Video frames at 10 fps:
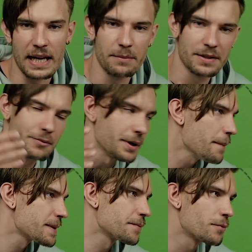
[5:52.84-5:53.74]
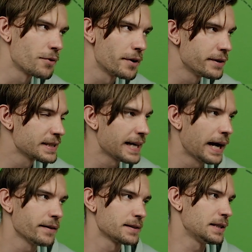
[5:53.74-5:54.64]
can be scripts for
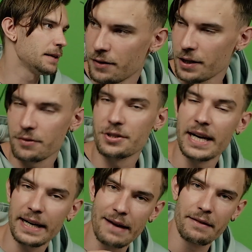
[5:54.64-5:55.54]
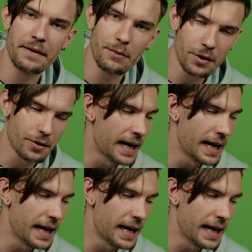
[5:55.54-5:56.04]
sales team. You need to check everything what you